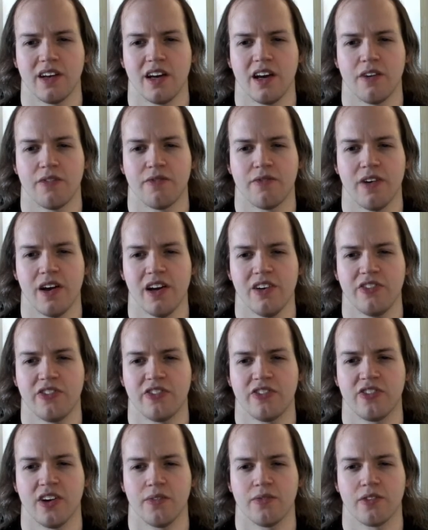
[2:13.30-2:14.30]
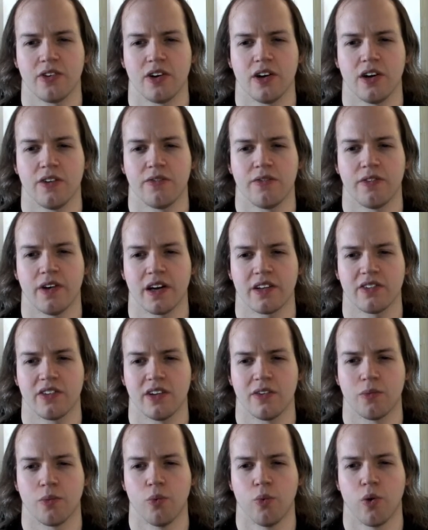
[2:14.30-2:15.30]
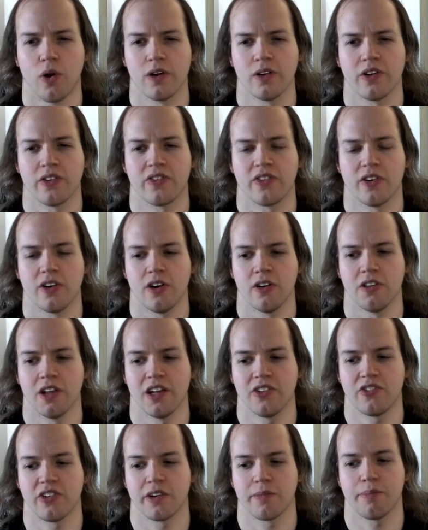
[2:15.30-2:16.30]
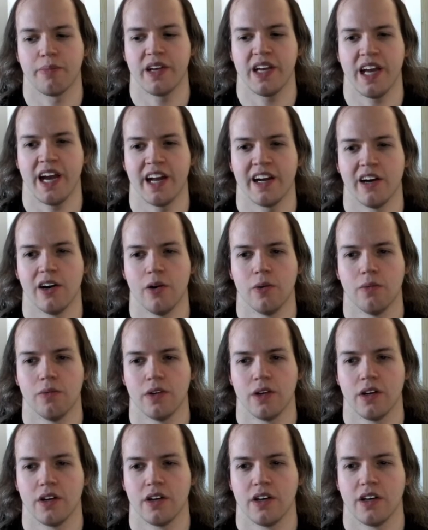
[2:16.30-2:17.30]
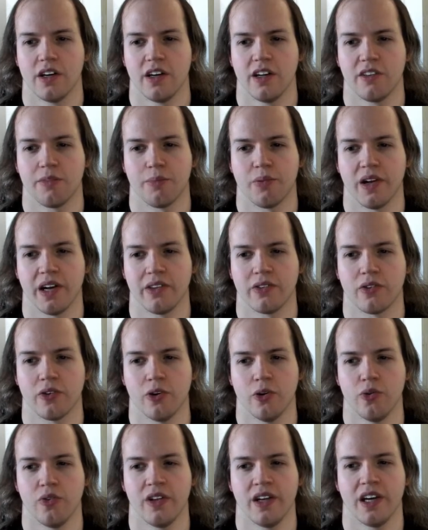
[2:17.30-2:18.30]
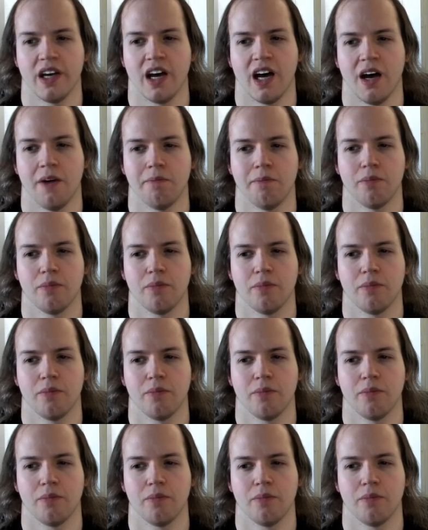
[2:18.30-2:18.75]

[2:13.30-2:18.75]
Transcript: phase shifter effective Wurlitzer electric piano. It's played through the